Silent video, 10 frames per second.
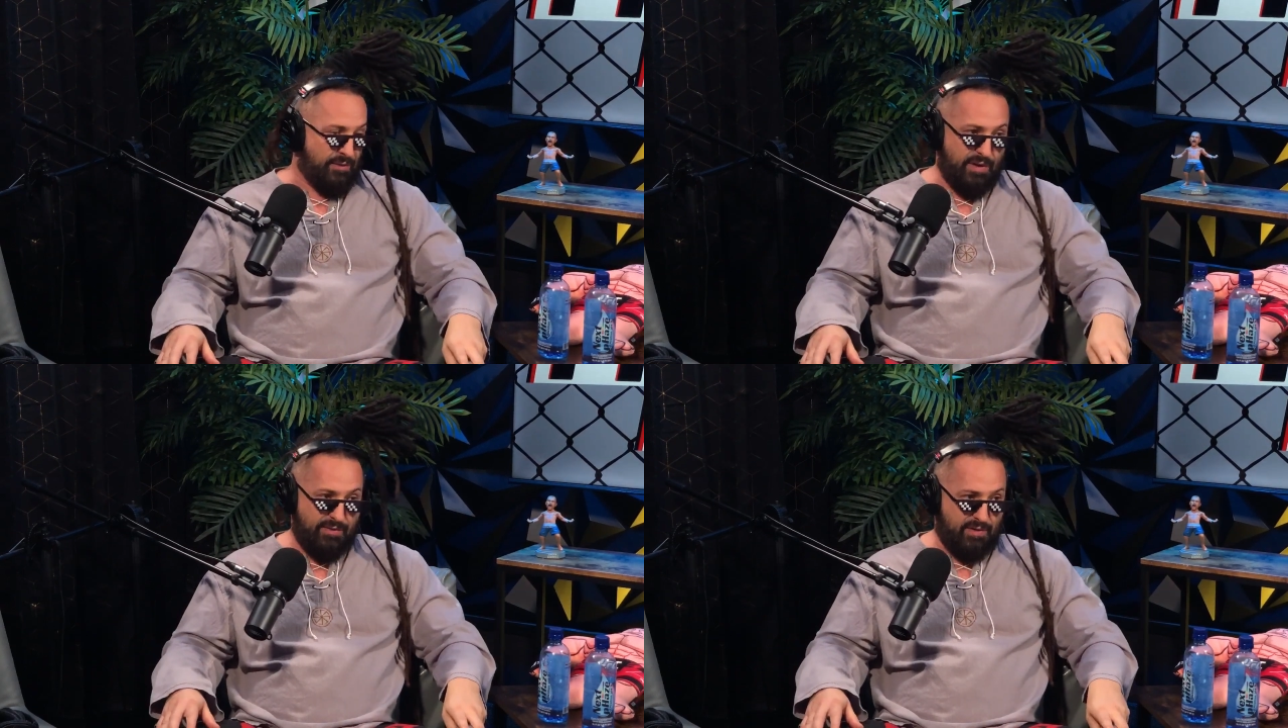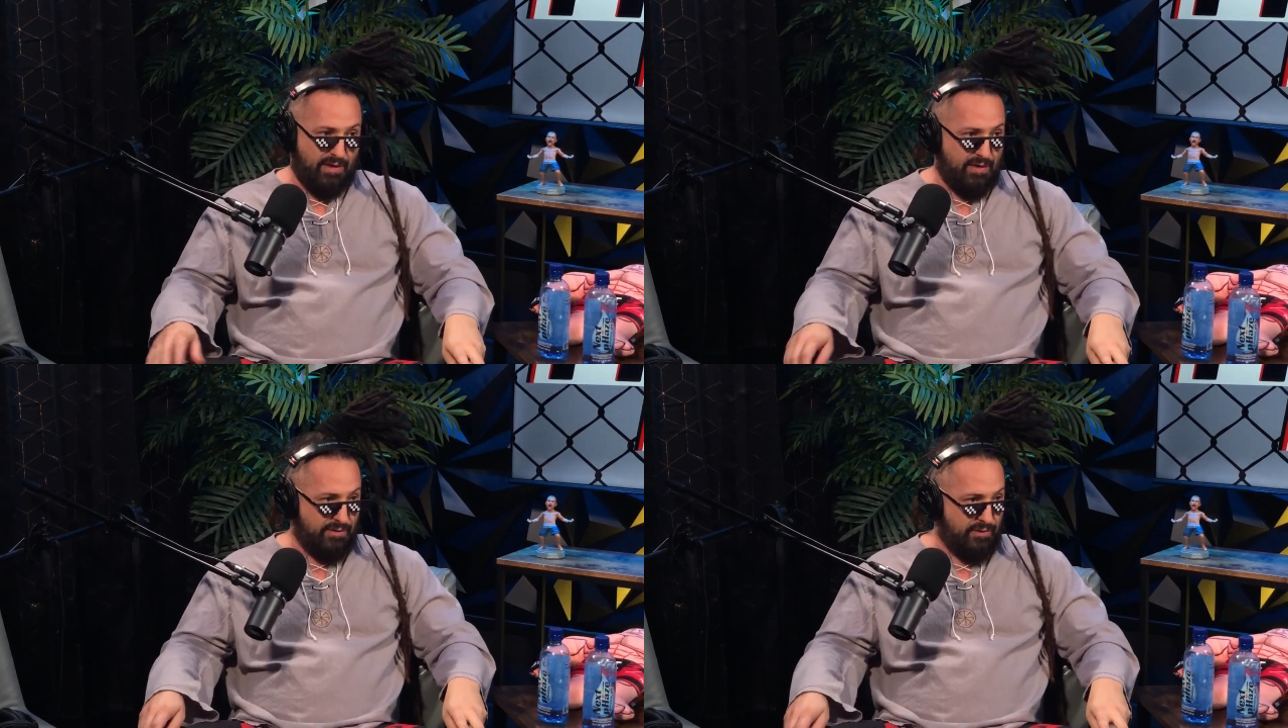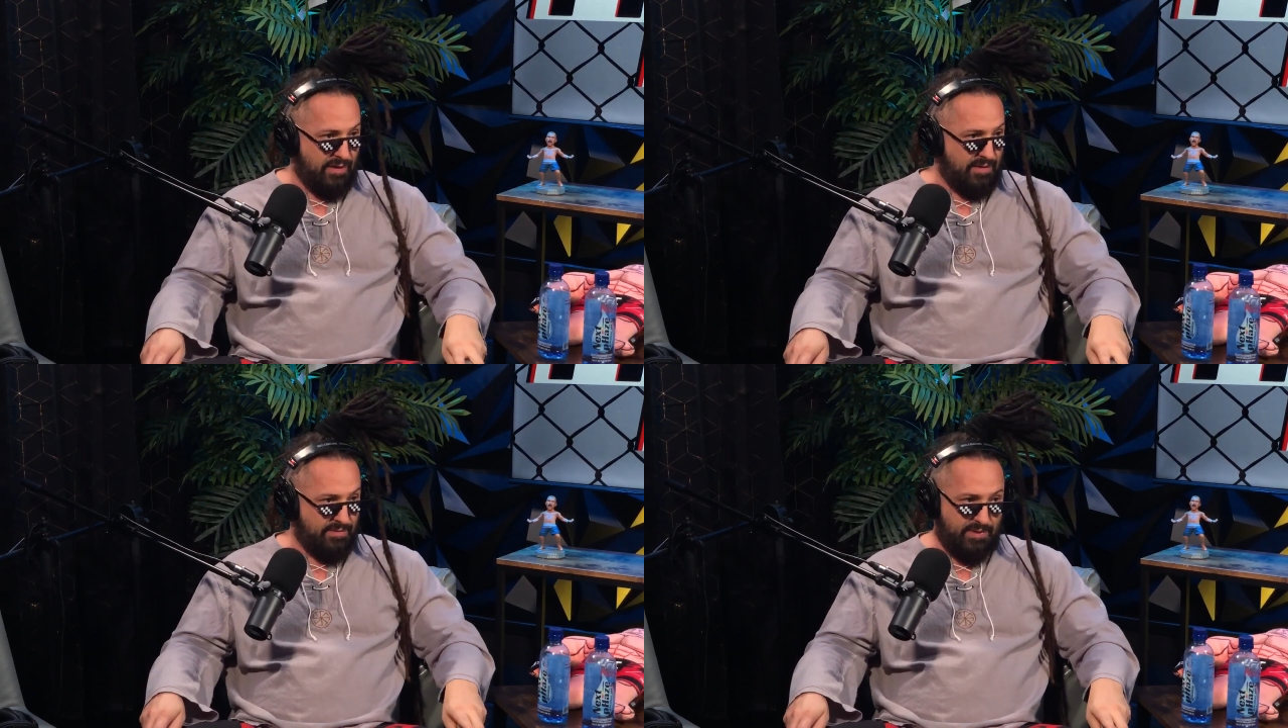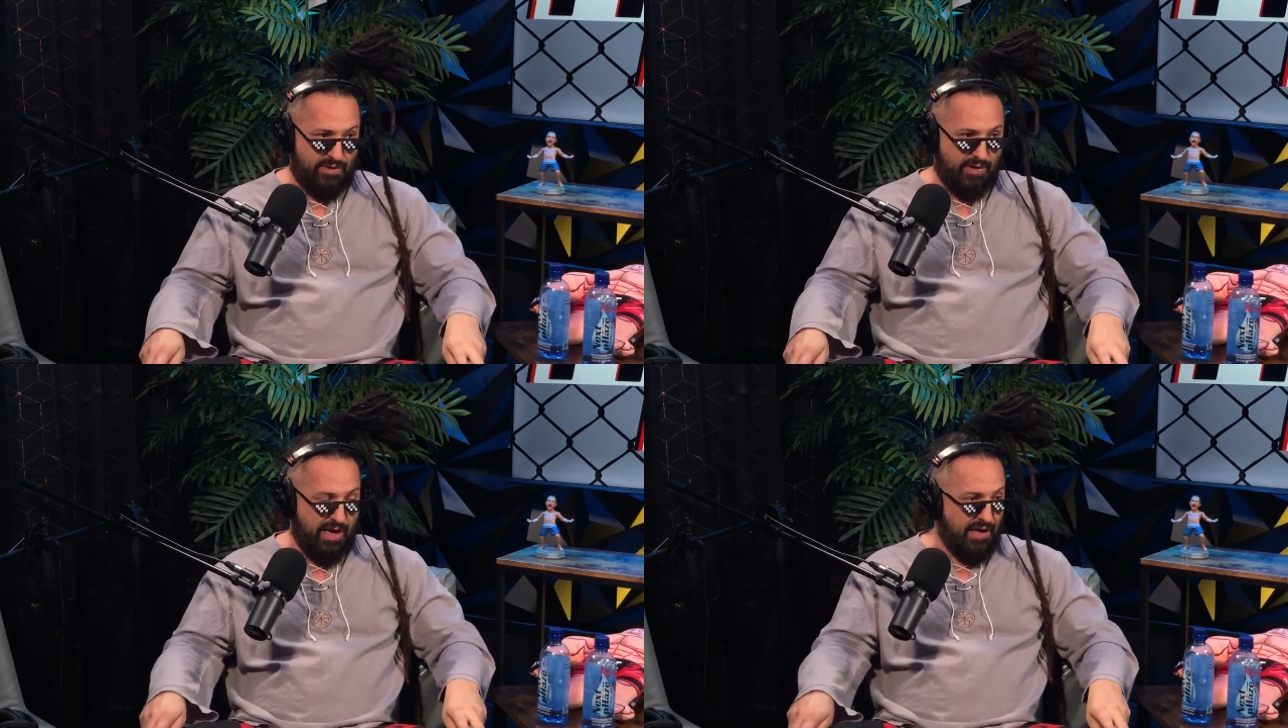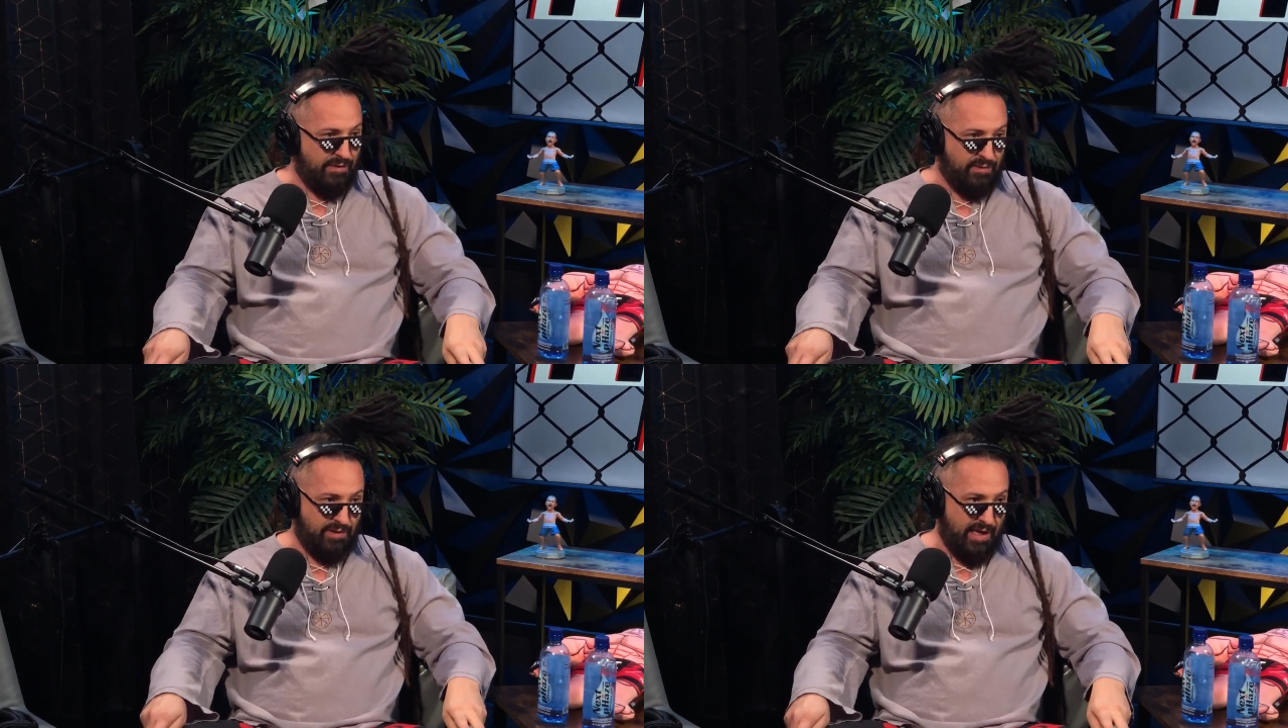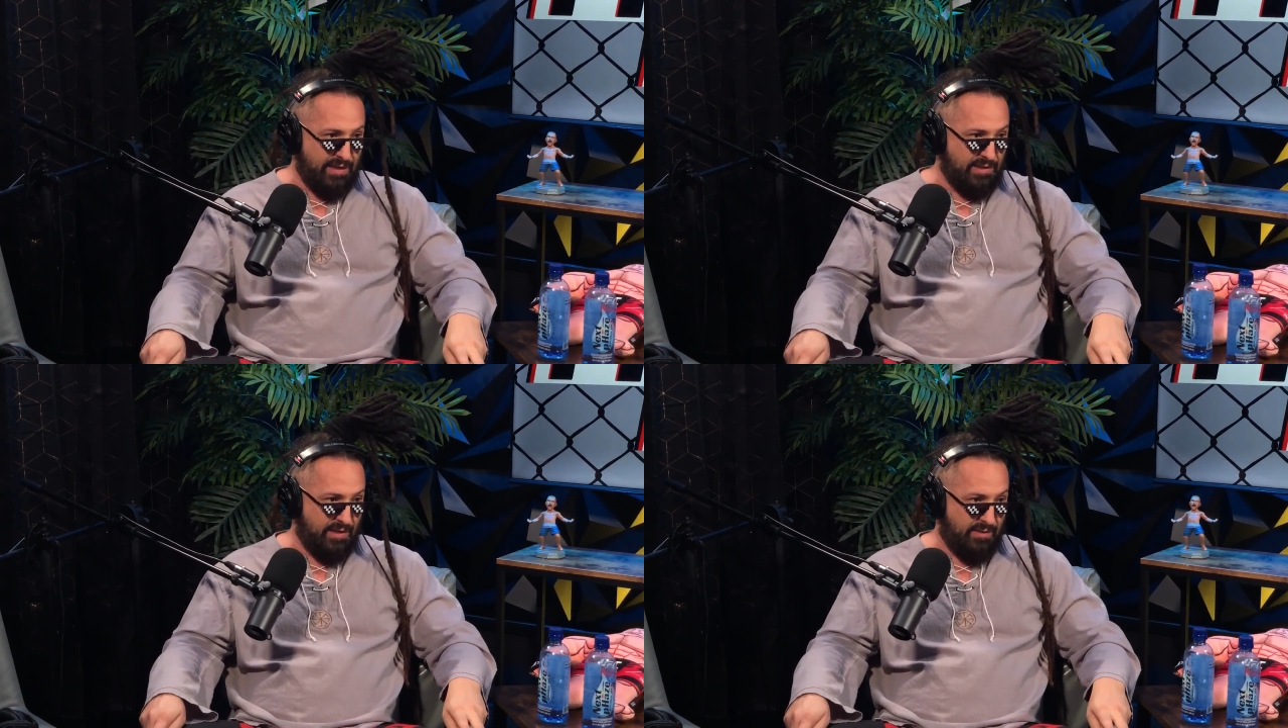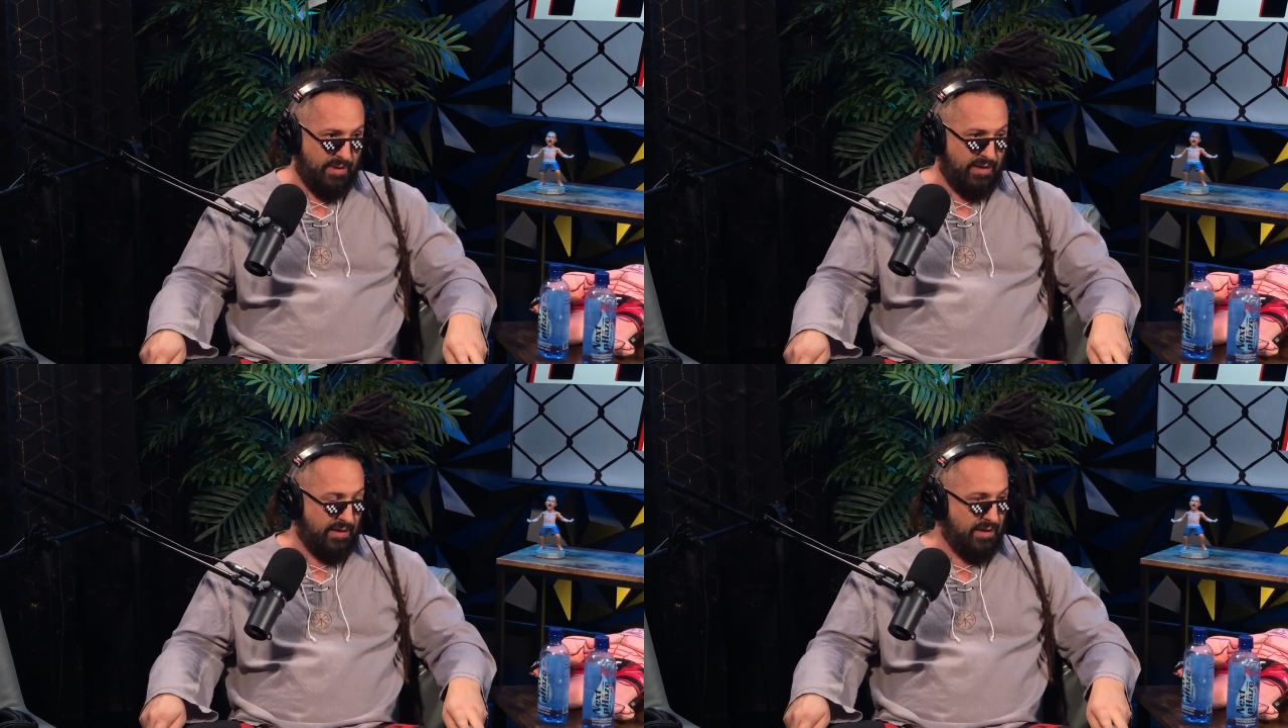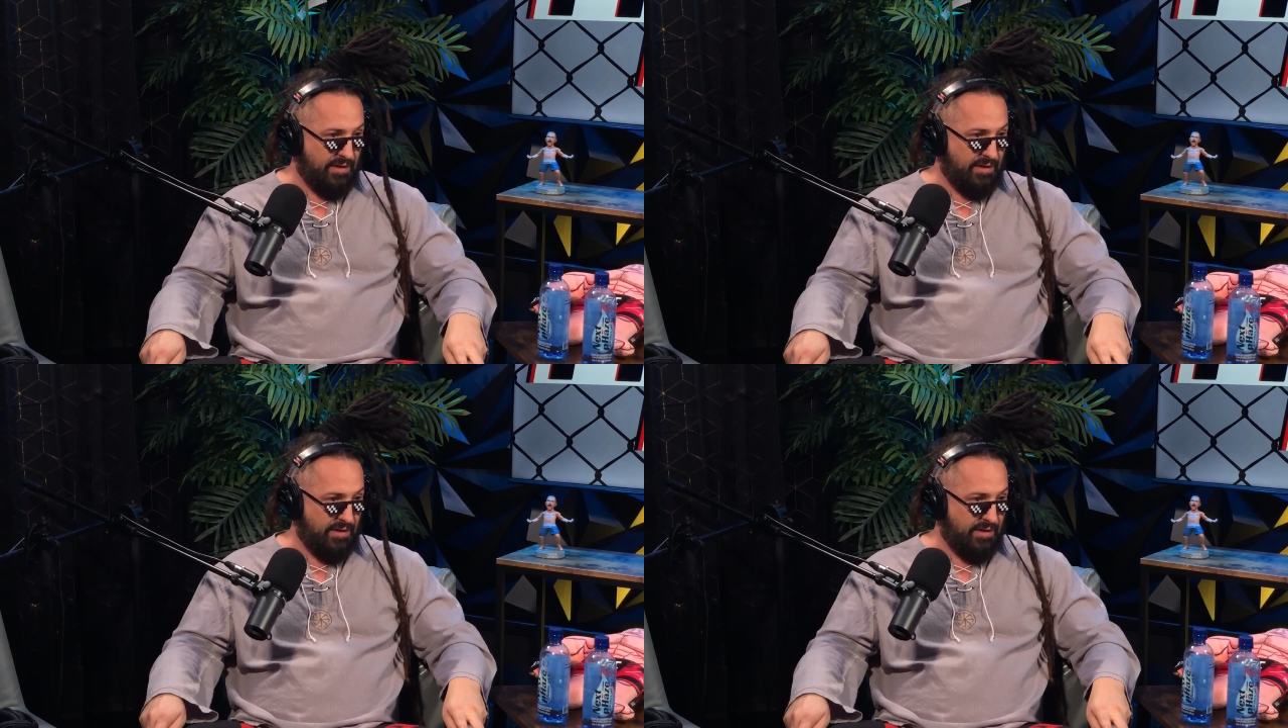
we have a lot of high-level guys that are wearing it.